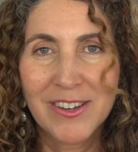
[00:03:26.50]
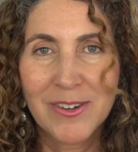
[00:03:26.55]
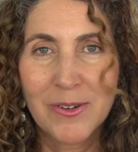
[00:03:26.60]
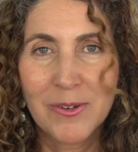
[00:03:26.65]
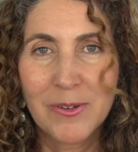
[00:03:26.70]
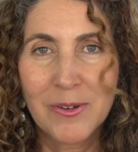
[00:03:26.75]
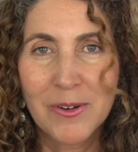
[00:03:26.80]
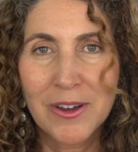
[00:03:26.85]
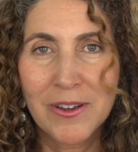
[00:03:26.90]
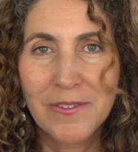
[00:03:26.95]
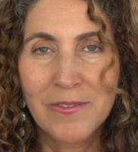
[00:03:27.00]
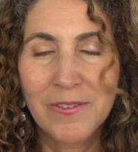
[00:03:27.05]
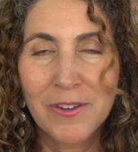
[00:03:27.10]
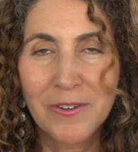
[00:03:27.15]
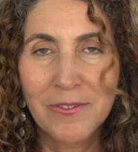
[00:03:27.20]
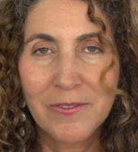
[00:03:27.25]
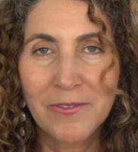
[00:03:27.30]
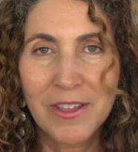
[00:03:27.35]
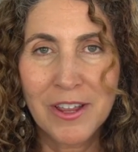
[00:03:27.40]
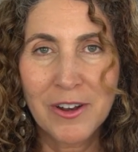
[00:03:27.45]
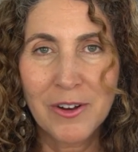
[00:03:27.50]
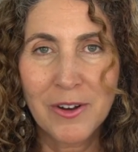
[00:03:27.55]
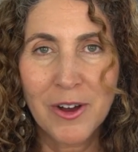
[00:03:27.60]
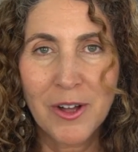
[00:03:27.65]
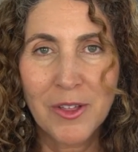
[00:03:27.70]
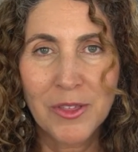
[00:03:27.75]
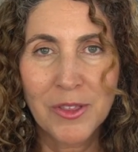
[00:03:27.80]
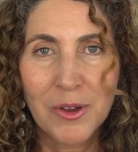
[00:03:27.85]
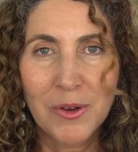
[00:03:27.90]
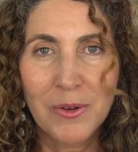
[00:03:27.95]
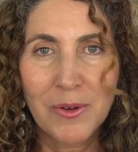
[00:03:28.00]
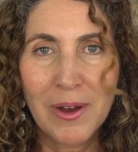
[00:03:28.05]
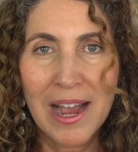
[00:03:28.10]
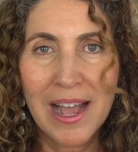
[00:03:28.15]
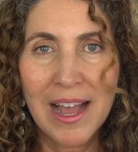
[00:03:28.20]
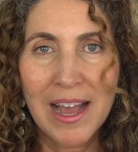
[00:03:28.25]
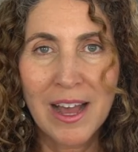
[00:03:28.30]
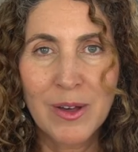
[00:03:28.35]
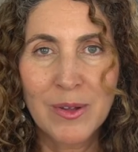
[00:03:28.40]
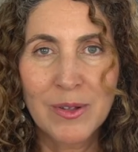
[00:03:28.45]
Or if your feet are on the
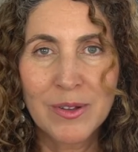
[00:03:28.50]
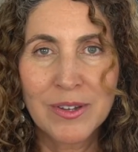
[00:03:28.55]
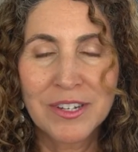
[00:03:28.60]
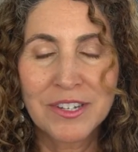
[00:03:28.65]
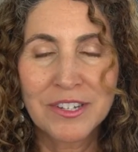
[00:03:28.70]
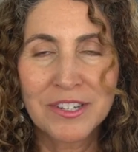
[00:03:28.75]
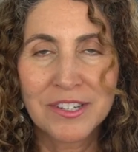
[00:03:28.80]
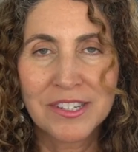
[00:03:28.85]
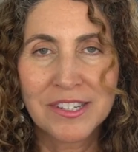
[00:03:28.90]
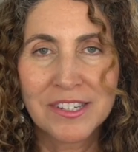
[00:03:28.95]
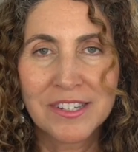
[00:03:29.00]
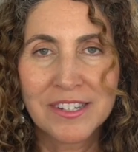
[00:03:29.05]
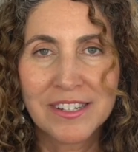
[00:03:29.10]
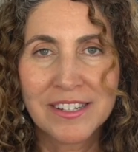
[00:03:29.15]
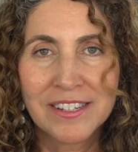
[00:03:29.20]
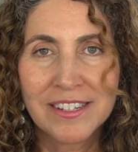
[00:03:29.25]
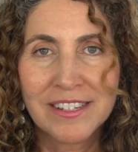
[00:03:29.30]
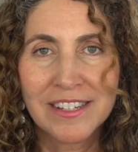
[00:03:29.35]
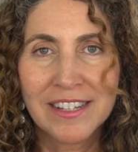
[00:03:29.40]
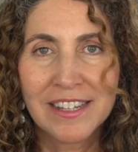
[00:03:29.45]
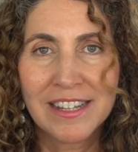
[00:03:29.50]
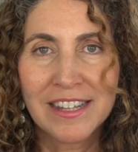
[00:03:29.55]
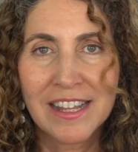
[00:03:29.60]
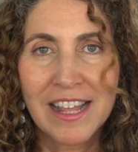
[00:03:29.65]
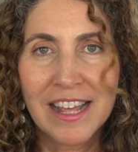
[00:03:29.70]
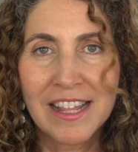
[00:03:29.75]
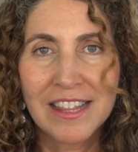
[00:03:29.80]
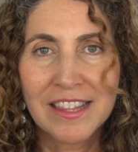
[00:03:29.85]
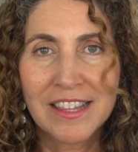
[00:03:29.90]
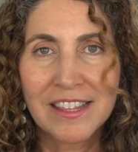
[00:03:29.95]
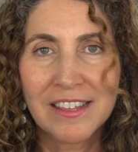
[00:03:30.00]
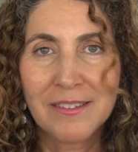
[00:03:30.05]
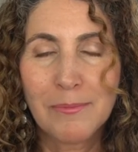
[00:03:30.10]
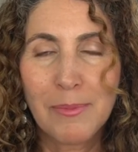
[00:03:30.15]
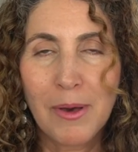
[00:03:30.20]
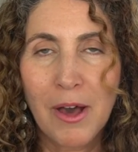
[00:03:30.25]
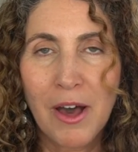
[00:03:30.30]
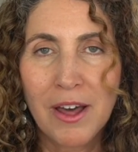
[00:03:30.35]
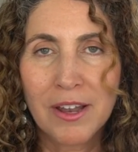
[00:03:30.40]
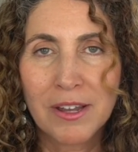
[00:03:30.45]
ground, just let the
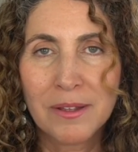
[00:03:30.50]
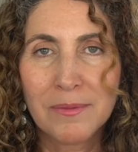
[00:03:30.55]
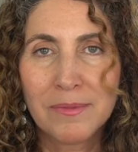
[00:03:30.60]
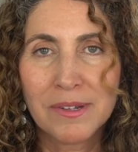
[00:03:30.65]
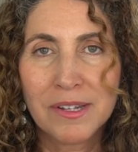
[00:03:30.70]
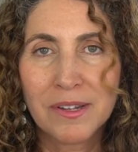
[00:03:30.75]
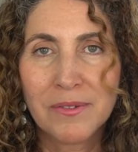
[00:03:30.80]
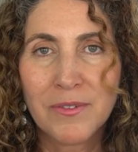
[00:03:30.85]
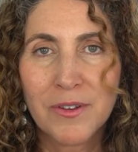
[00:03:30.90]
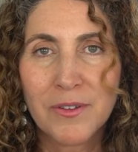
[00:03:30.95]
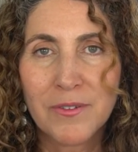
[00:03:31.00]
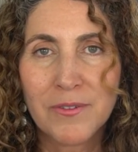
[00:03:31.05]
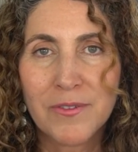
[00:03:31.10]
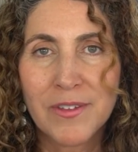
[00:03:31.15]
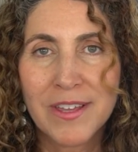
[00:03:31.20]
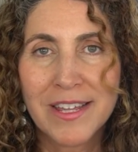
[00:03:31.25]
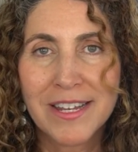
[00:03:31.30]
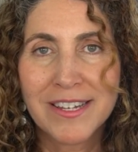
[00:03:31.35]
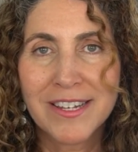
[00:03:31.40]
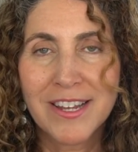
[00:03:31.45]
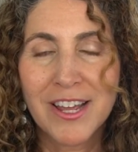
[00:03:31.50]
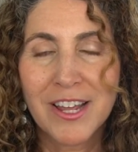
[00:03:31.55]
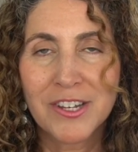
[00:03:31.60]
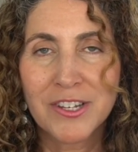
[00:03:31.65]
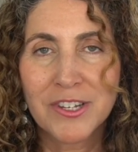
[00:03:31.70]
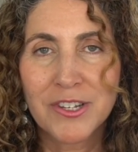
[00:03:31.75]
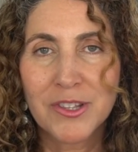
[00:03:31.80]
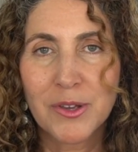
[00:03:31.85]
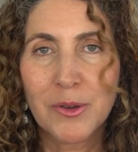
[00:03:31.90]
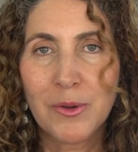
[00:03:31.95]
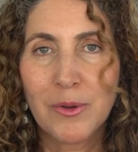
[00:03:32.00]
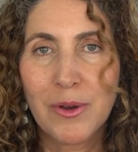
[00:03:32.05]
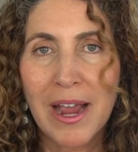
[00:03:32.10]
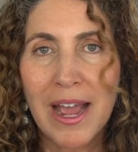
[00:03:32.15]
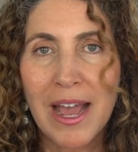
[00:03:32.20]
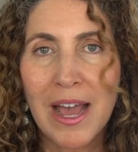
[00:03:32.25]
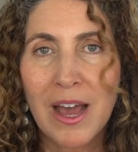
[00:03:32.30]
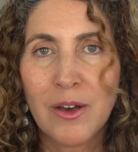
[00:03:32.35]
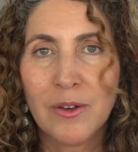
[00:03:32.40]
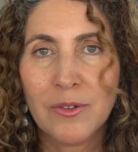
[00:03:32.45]
bottoms of your feet touch the
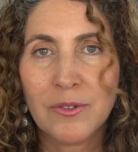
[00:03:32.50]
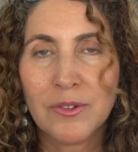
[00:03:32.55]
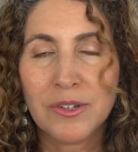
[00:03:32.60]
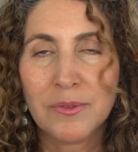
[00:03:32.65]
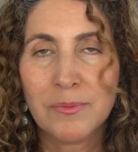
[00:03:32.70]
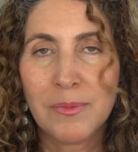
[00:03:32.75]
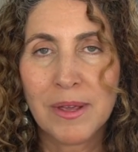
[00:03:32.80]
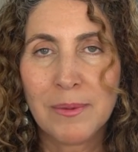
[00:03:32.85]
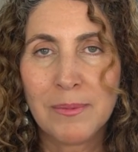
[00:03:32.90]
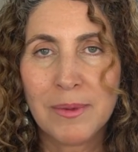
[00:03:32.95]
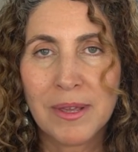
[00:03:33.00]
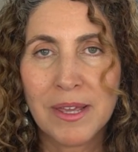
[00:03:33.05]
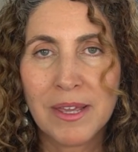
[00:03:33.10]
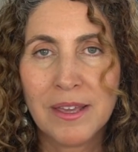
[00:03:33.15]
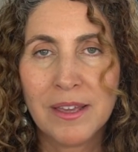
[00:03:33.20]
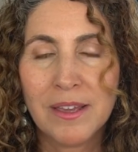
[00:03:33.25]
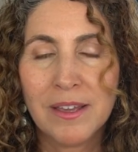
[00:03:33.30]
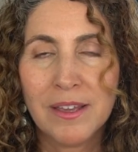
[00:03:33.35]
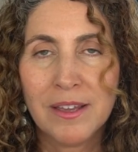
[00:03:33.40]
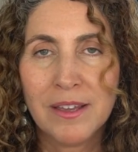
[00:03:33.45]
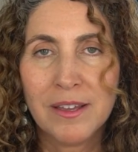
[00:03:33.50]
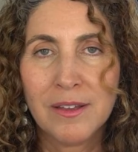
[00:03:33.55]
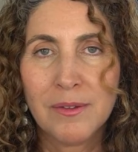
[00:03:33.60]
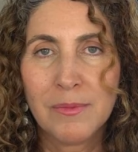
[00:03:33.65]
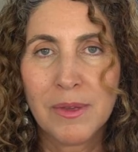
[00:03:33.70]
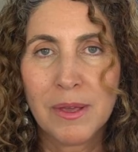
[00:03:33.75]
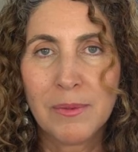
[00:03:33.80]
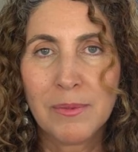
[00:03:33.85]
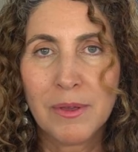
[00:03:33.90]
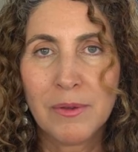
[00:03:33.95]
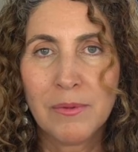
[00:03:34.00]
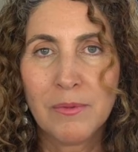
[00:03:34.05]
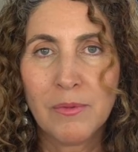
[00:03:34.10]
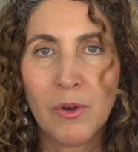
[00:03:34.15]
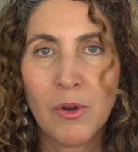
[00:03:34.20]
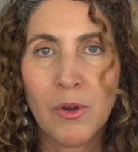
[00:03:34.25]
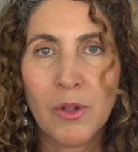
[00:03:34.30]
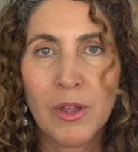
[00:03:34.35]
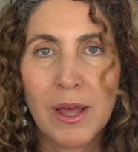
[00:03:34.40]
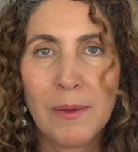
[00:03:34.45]
ground. Maybe
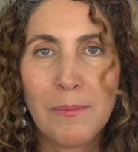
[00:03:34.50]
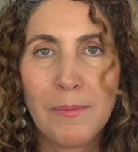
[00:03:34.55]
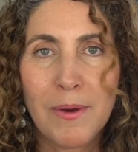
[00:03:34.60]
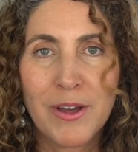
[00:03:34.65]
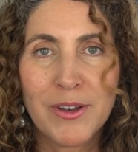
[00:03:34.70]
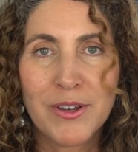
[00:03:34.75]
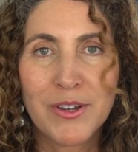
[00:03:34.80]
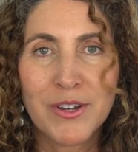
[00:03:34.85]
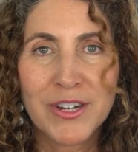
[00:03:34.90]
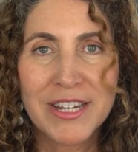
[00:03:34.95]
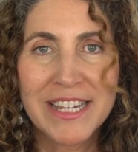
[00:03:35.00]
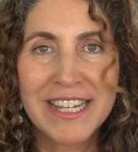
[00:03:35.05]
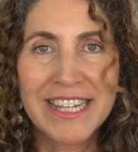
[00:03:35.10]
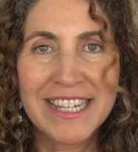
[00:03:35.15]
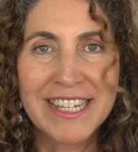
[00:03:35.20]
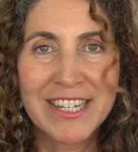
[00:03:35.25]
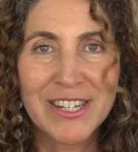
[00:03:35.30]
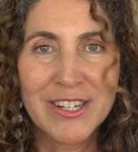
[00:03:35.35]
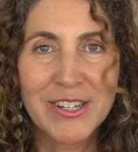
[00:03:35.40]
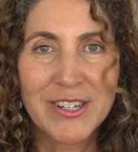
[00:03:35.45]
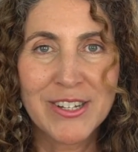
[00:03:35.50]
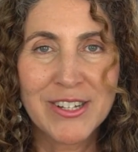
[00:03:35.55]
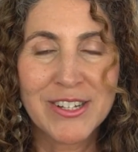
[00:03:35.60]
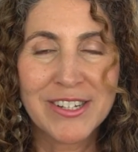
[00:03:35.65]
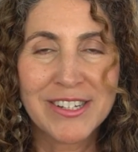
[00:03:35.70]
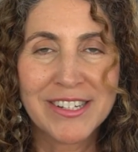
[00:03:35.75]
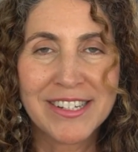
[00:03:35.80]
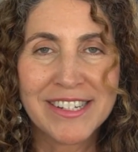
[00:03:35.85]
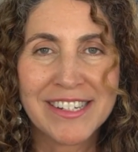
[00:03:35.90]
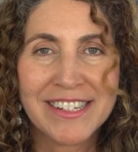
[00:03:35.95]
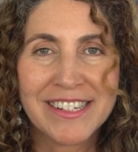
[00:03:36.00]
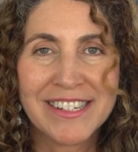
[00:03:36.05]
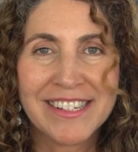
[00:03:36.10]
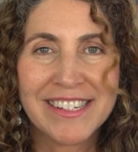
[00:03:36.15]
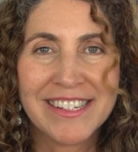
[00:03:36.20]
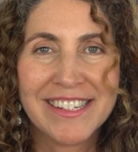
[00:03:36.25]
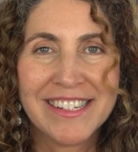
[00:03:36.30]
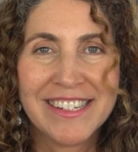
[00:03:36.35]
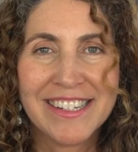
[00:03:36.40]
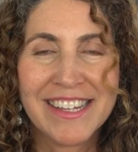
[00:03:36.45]
roll up on your heels
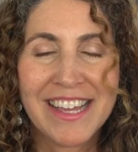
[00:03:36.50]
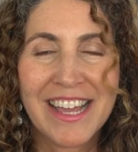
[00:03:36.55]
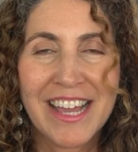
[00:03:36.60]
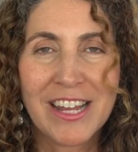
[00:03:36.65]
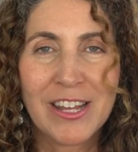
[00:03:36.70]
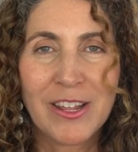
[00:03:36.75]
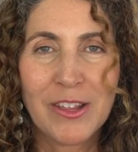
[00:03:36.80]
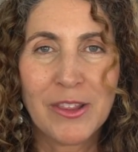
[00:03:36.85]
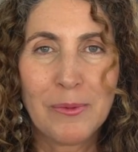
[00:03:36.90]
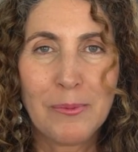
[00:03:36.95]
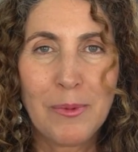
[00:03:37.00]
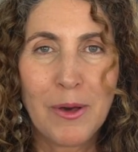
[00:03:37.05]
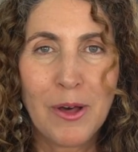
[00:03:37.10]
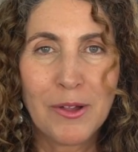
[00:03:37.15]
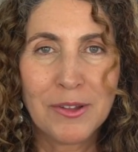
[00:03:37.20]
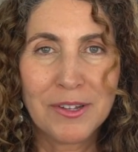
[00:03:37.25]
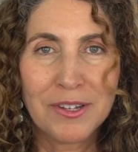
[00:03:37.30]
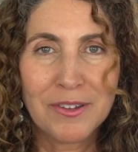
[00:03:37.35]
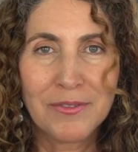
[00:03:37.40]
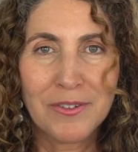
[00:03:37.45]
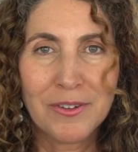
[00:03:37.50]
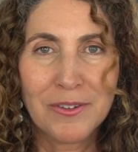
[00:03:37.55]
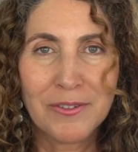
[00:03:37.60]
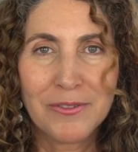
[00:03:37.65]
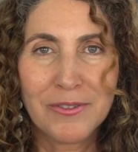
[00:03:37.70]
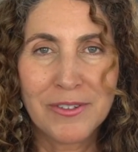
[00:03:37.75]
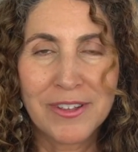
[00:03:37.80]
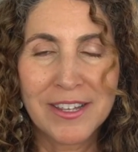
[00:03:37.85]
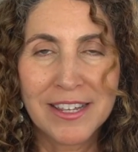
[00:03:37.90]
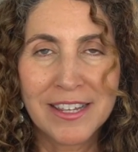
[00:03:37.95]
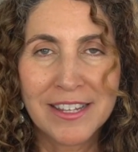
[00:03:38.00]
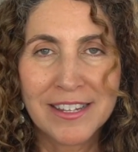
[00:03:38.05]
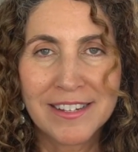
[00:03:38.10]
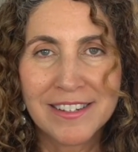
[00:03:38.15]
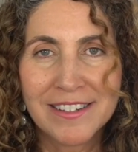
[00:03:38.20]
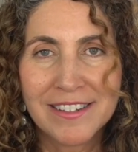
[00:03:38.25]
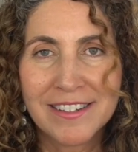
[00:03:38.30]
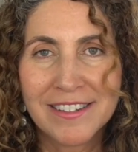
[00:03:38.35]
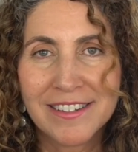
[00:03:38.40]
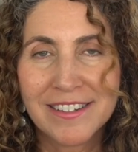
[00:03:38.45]
and on the balls of your
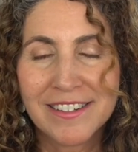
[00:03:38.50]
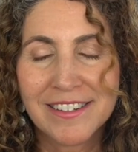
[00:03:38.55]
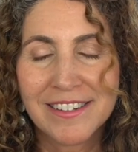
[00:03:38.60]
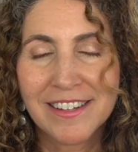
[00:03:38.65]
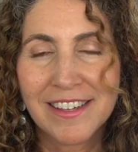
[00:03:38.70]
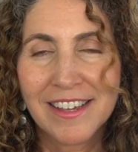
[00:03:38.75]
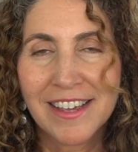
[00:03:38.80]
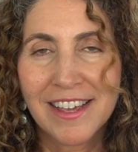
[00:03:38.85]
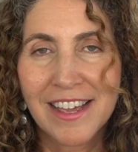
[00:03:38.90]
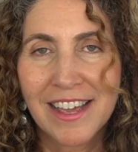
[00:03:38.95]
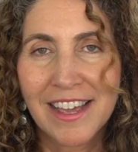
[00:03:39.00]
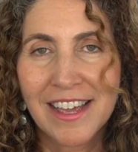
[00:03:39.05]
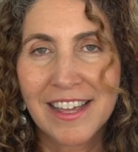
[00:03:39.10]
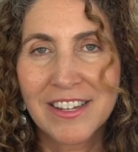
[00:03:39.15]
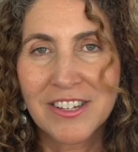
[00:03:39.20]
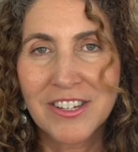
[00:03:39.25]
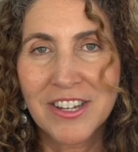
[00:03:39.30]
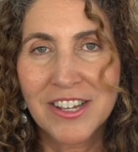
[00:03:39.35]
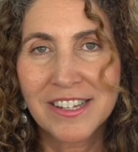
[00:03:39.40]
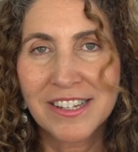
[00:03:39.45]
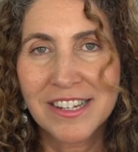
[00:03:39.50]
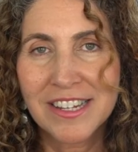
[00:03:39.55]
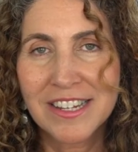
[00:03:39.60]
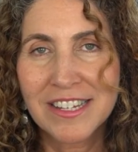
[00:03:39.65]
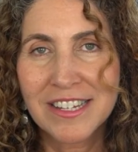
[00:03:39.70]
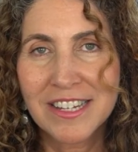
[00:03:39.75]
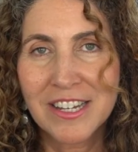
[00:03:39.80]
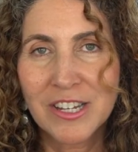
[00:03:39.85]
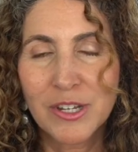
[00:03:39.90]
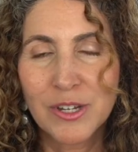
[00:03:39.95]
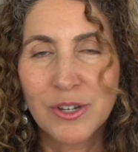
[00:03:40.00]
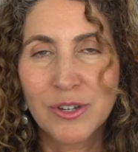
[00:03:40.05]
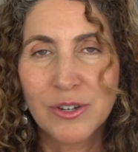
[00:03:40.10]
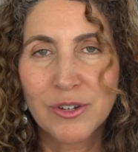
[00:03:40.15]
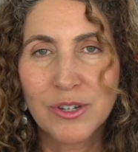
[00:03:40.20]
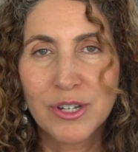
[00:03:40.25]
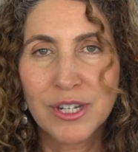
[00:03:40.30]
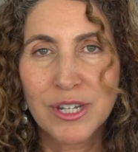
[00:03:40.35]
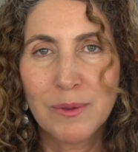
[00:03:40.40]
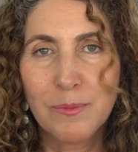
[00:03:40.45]
feet. And just continue
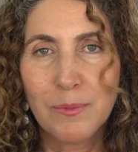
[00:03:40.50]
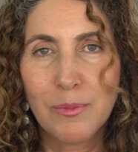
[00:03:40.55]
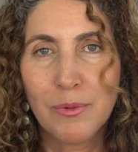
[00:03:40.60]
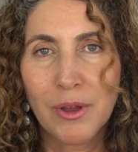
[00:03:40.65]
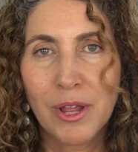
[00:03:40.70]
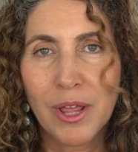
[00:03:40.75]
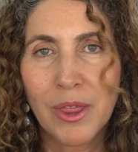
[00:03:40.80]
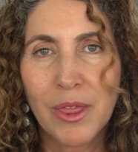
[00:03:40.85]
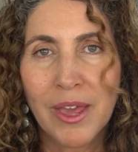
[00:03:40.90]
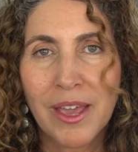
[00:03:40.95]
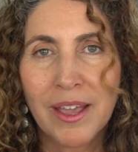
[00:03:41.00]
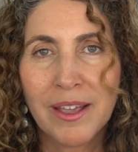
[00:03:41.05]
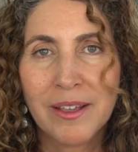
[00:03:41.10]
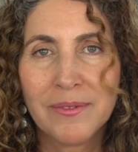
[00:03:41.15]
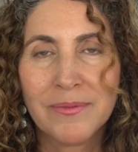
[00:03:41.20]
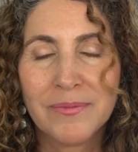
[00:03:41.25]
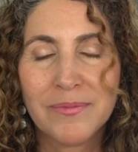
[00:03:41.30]
your deep breathing.